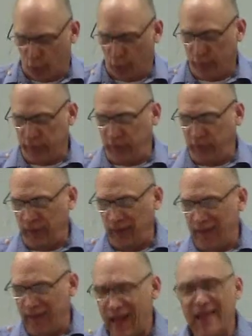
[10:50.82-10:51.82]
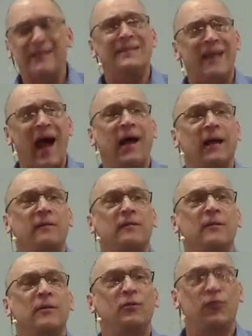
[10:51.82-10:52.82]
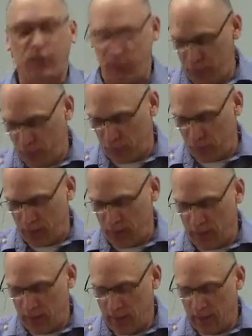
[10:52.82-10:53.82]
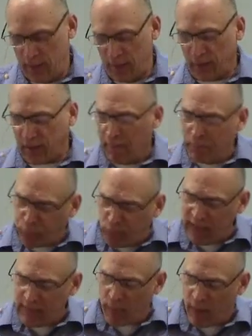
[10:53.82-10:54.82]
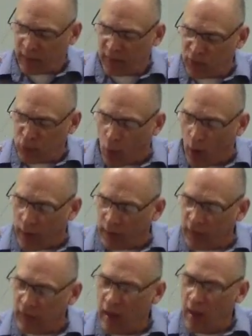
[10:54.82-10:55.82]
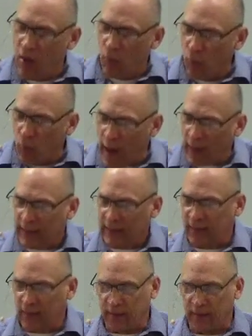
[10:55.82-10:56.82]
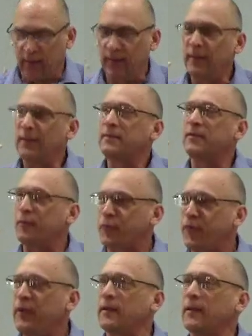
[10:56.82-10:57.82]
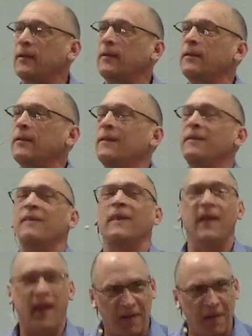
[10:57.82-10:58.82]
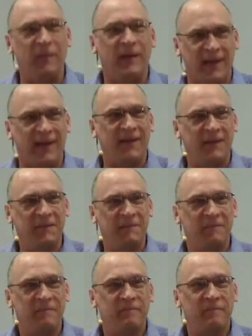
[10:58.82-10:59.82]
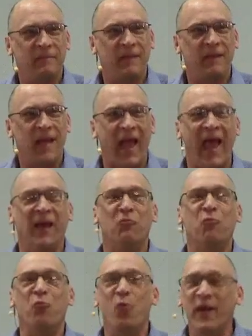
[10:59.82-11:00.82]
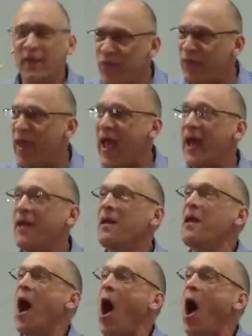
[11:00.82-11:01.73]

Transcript: words, not two. The complete message was Wellington defeated the enemy. And with that,